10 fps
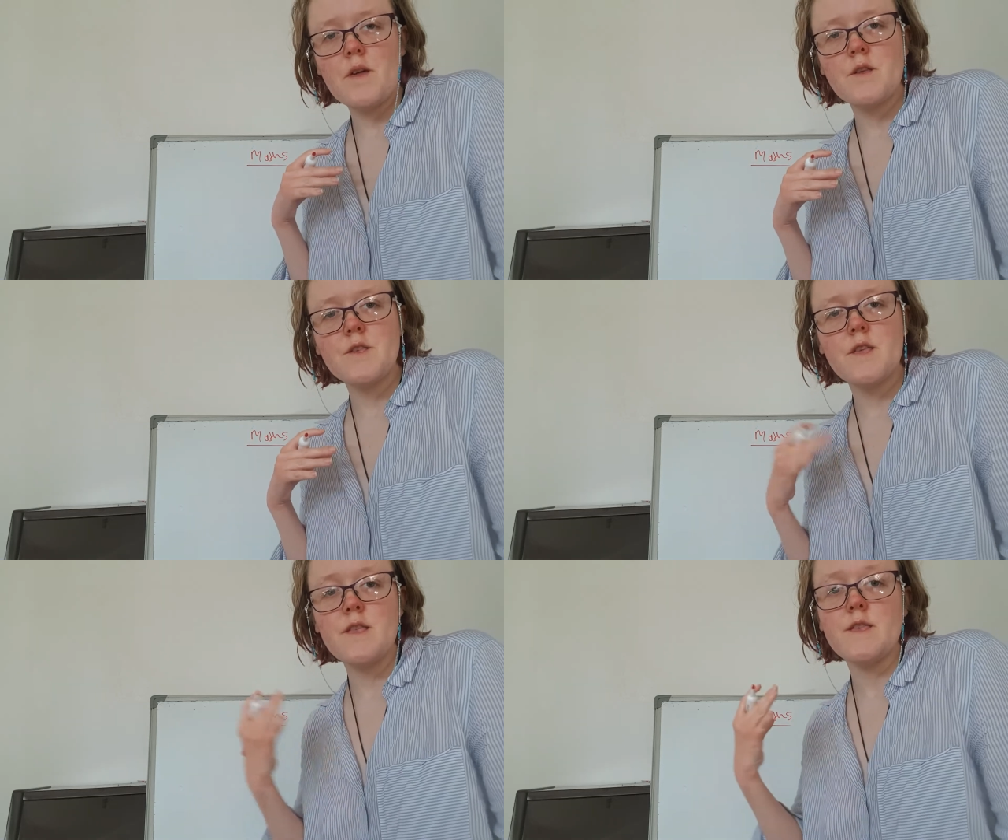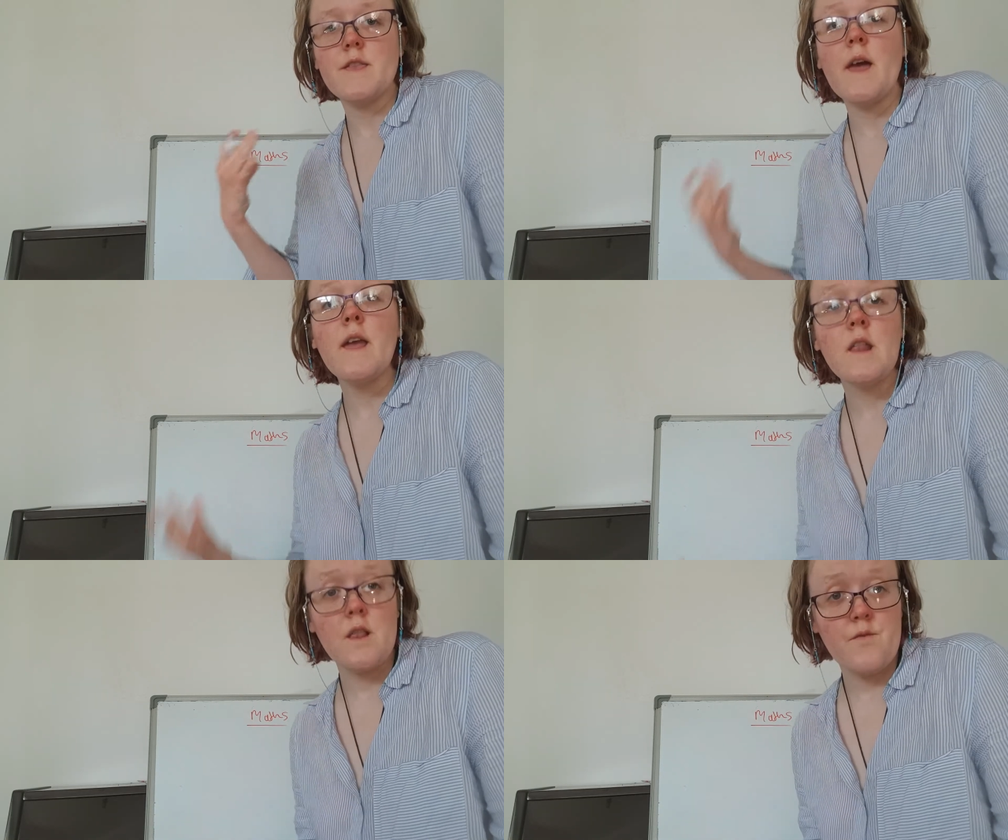since
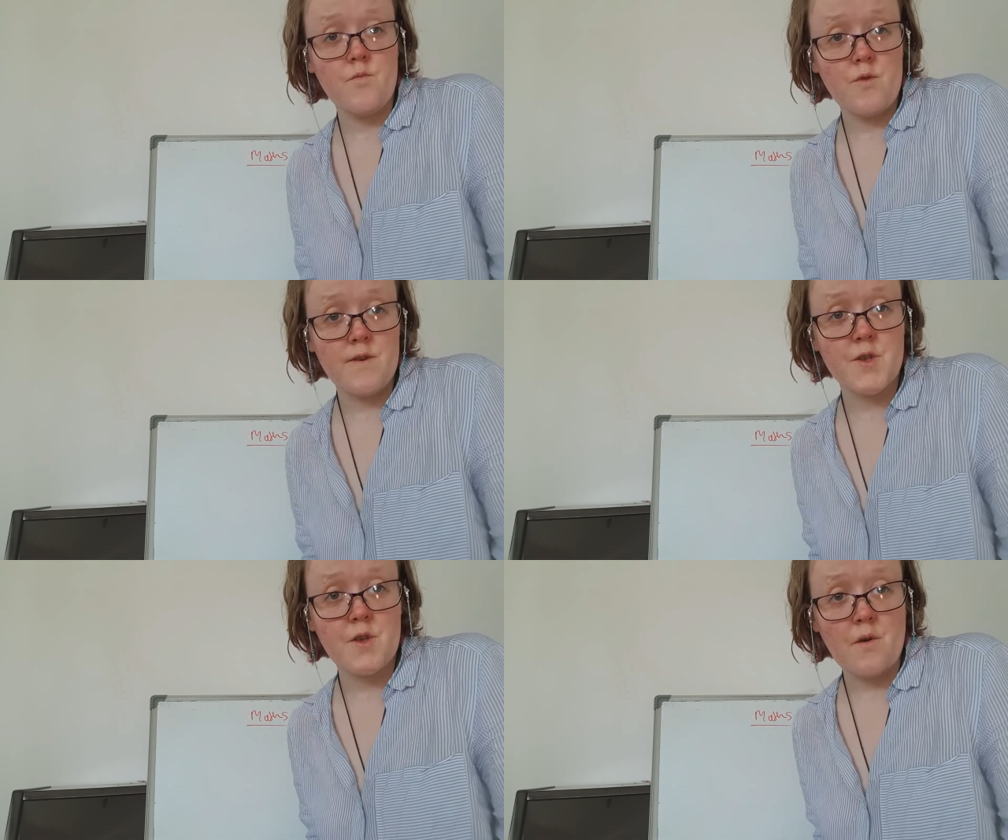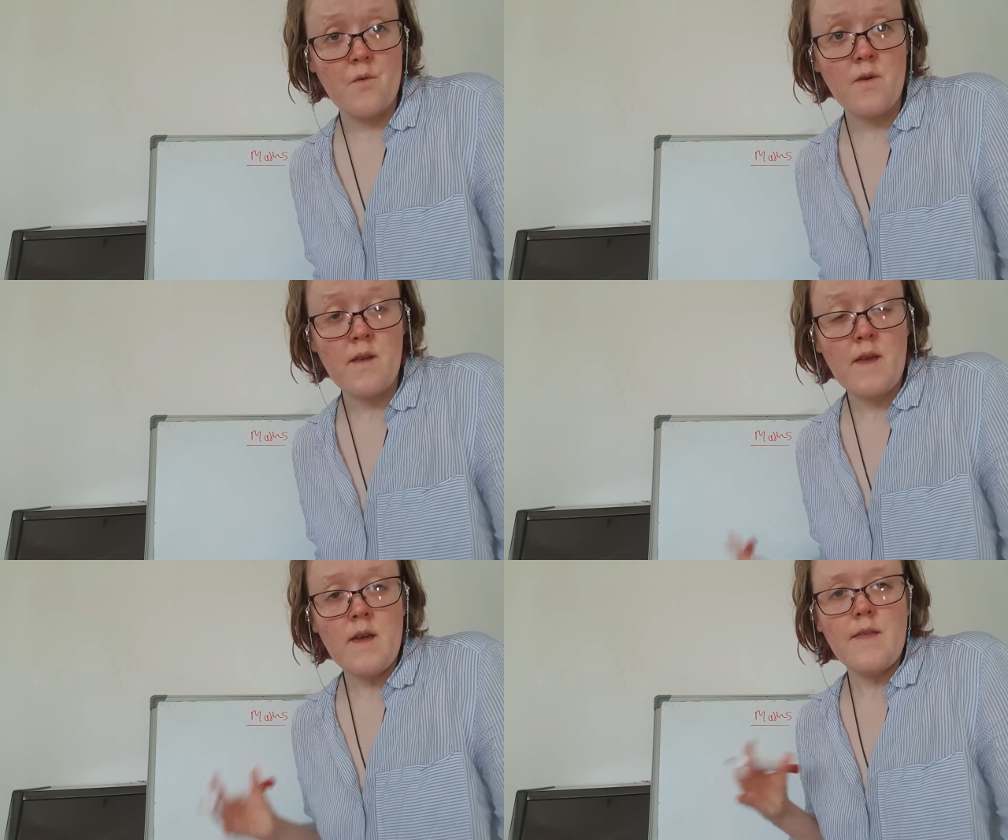they were at school,
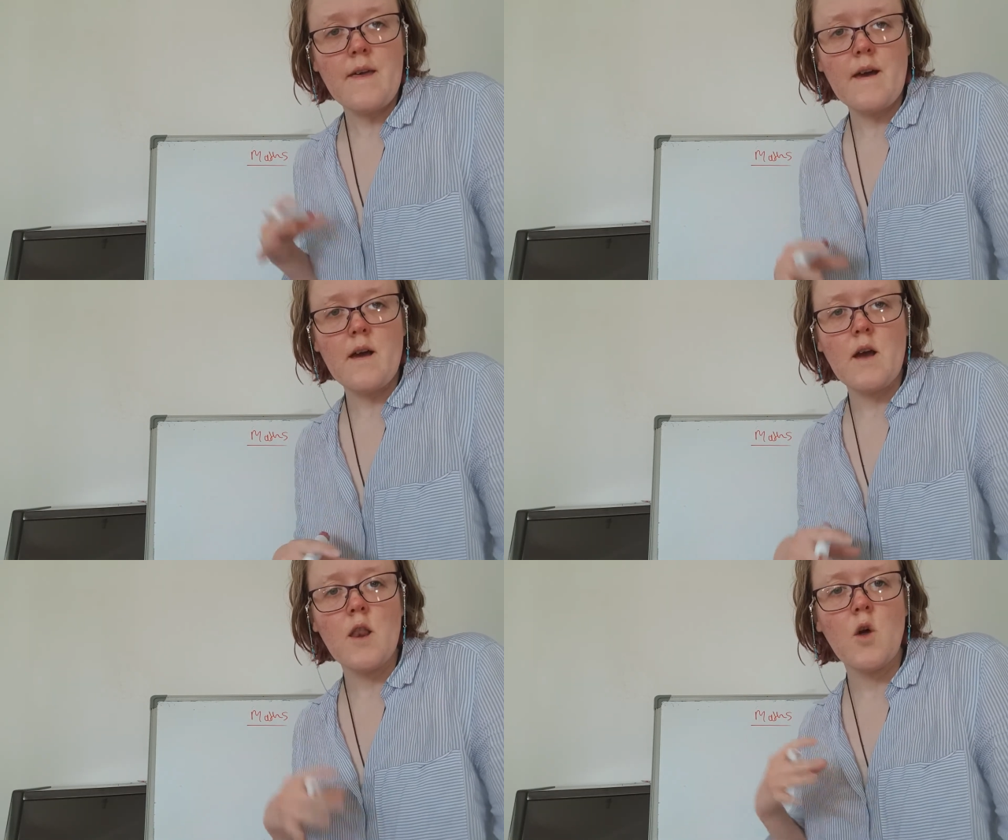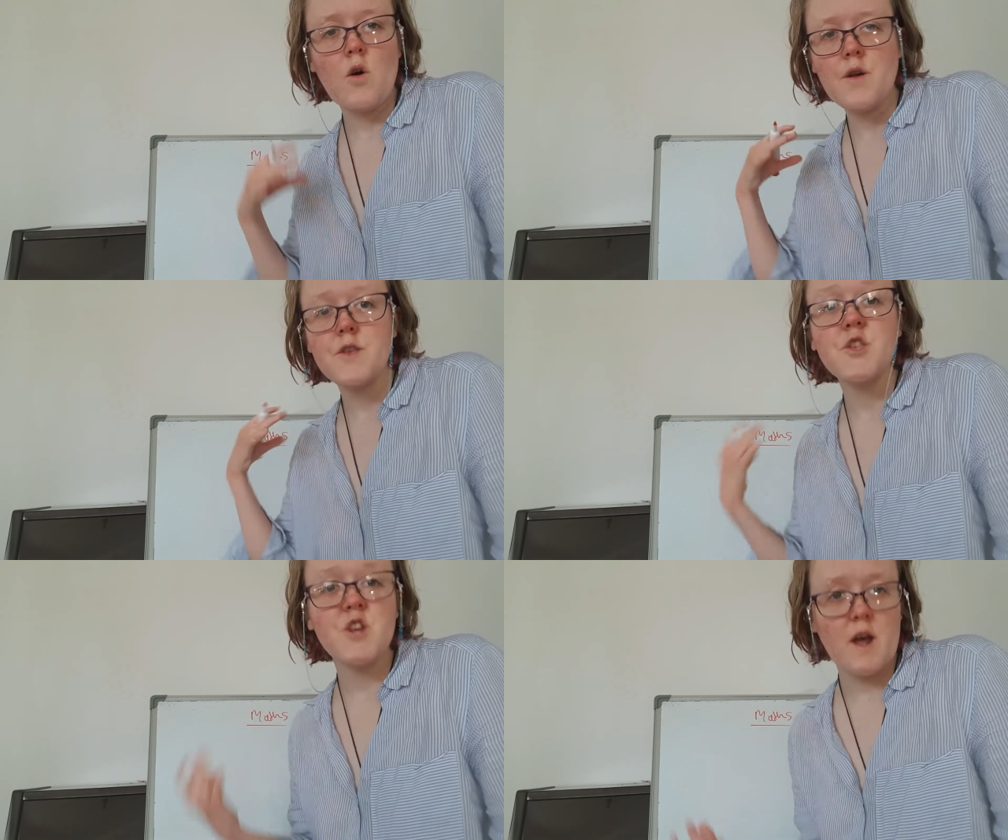a lot
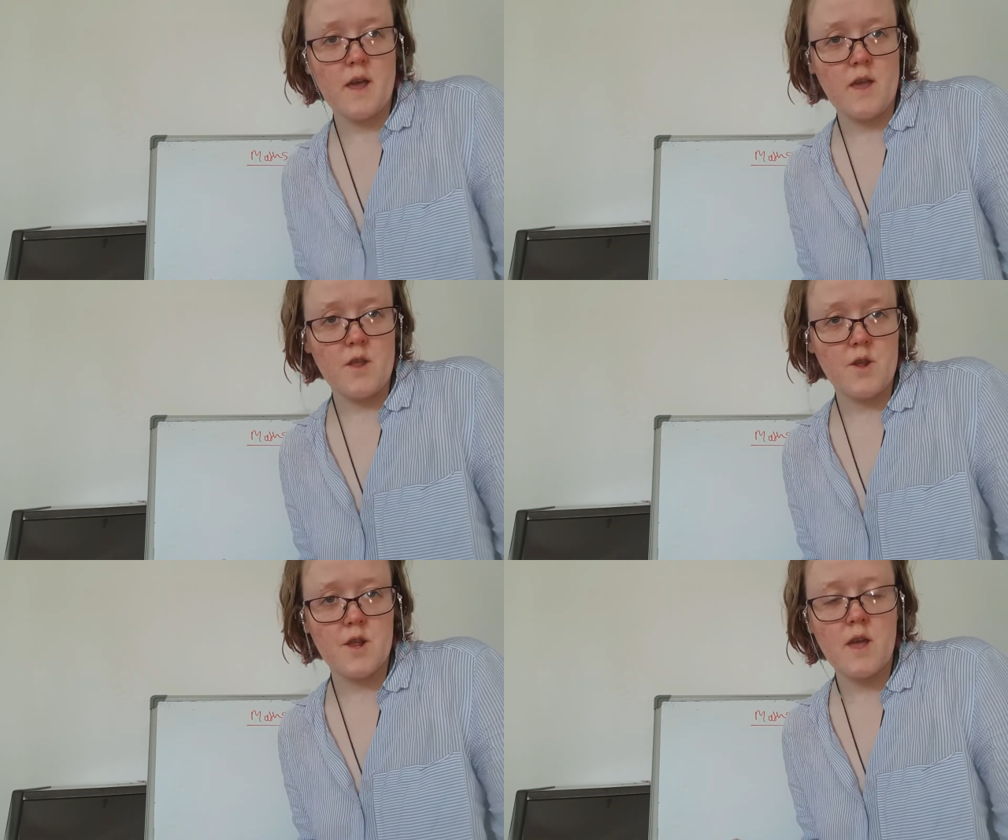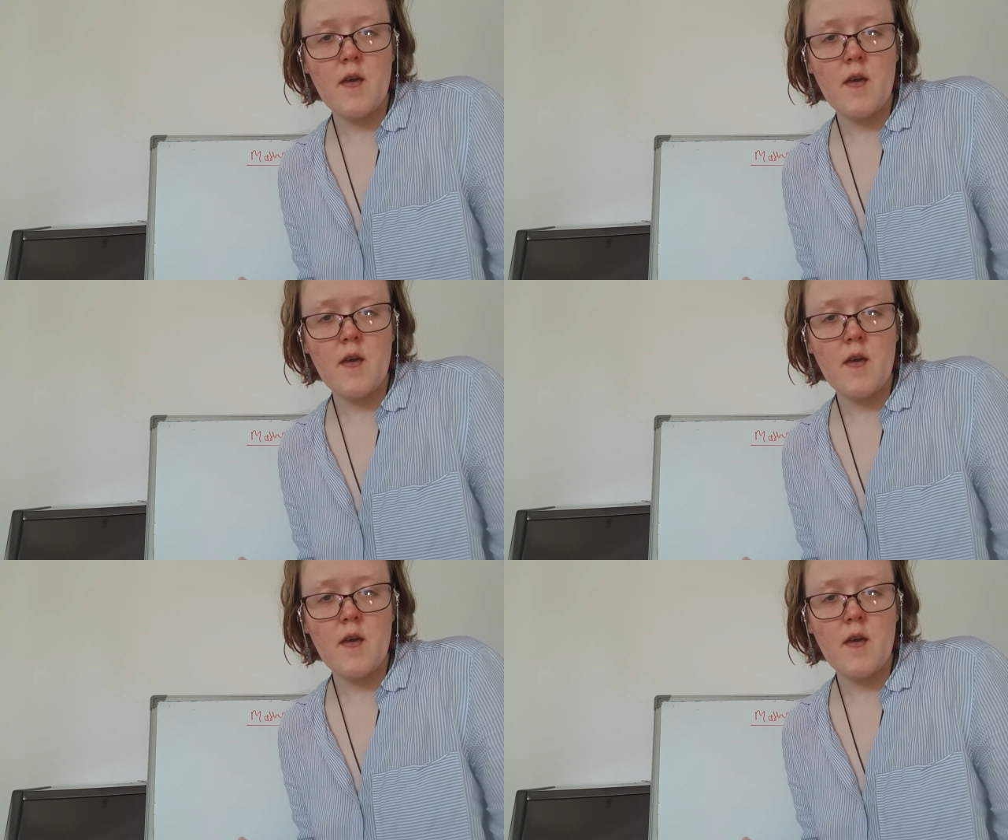has changed.